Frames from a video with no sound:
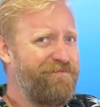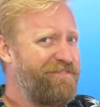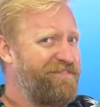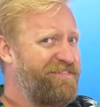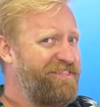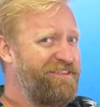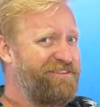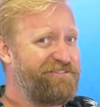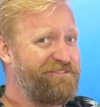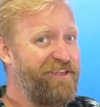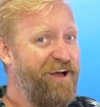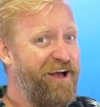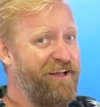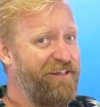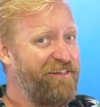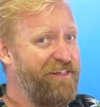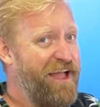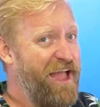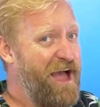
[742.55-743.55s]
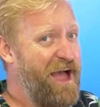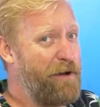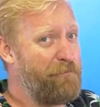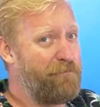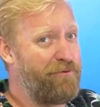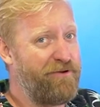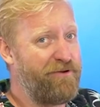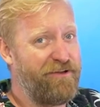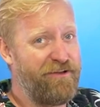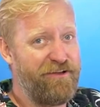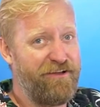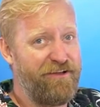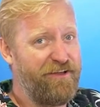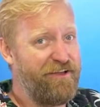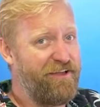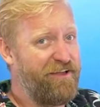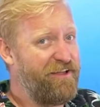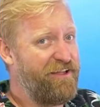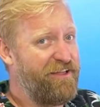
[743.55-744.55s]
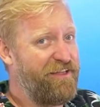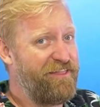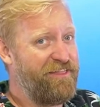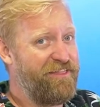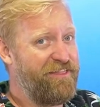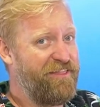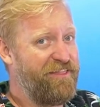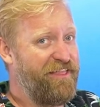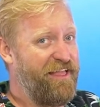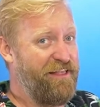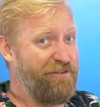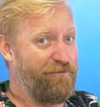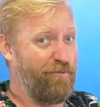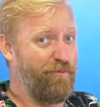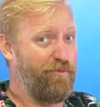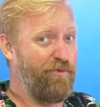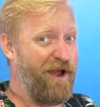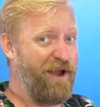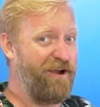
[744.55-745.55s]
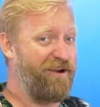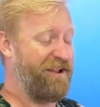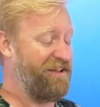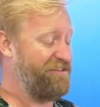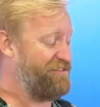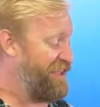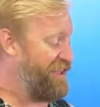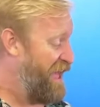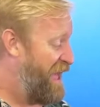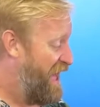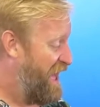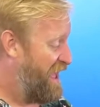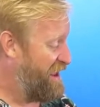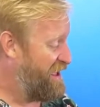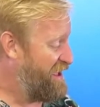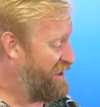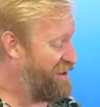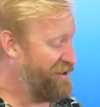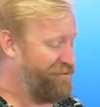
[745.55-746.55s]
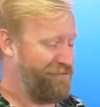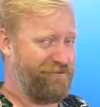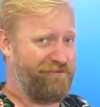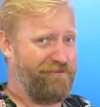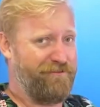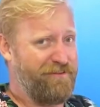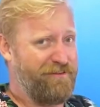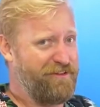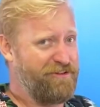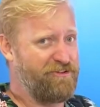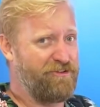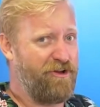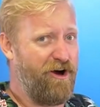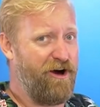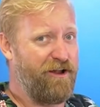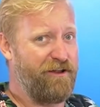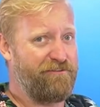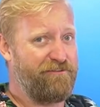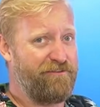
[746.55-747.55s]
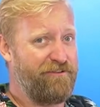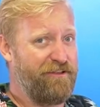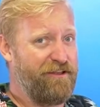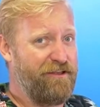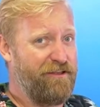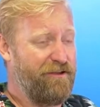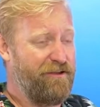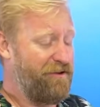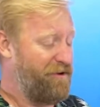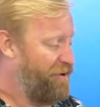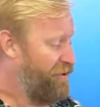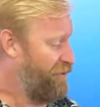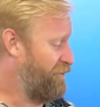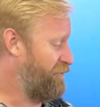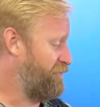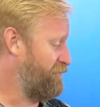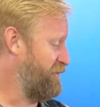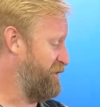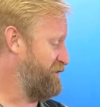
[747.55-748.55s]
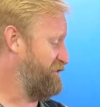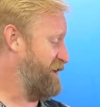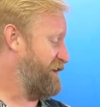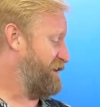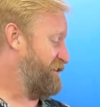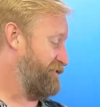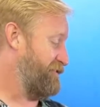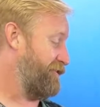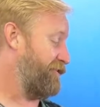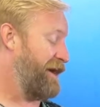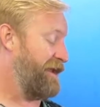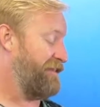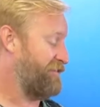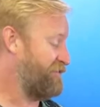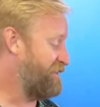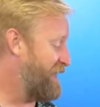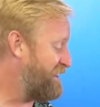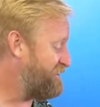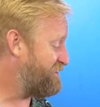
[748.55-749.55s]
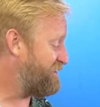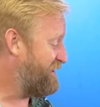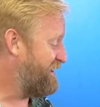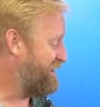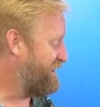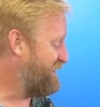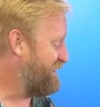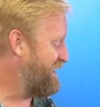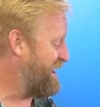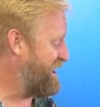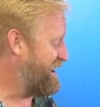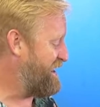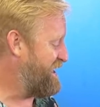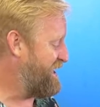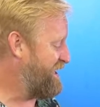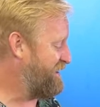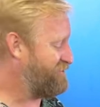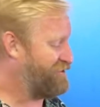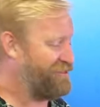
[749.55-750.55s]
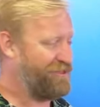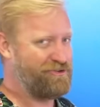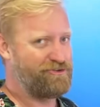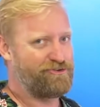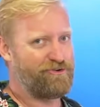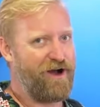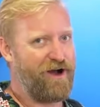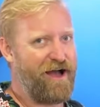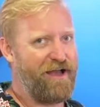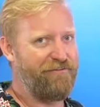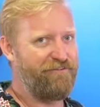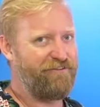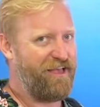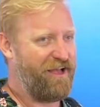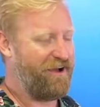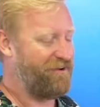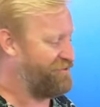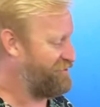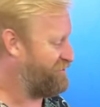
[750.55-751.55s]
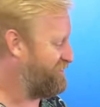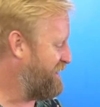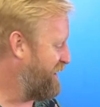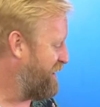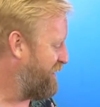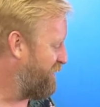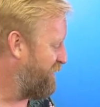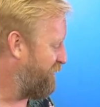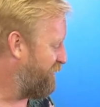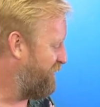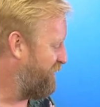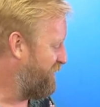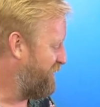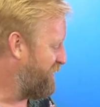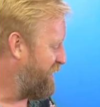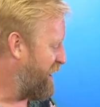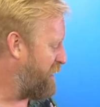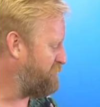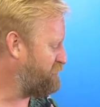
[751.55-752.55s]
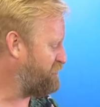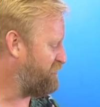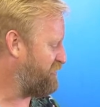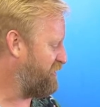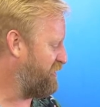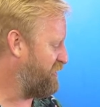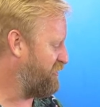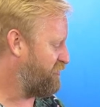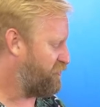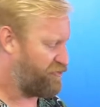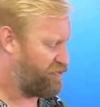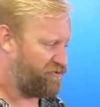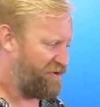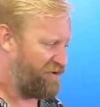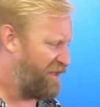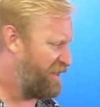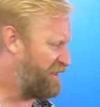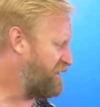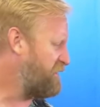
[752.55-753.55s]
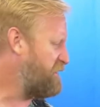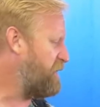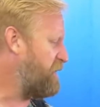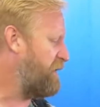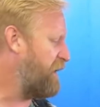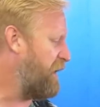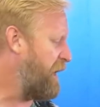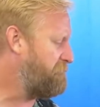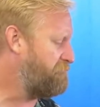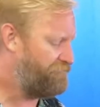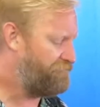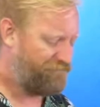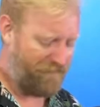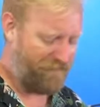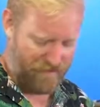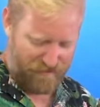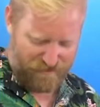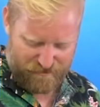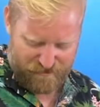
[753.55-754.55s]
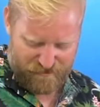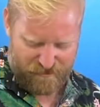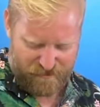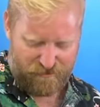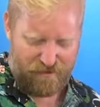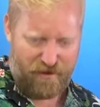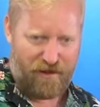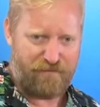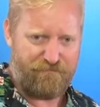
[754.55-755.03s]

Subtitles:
This style amp is where it's at. It is honestly ridiculous. All right, let's get into the drive sounds now. I'm just gonna, here.